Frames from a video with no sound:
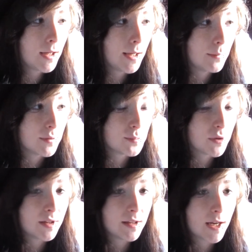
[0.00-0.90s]
He was
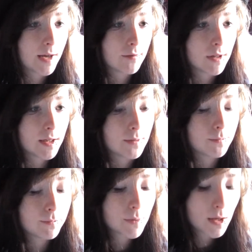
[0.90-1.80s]
breathing heavily,
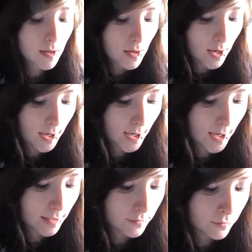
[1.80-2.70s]

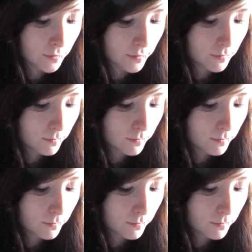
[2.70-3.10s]
and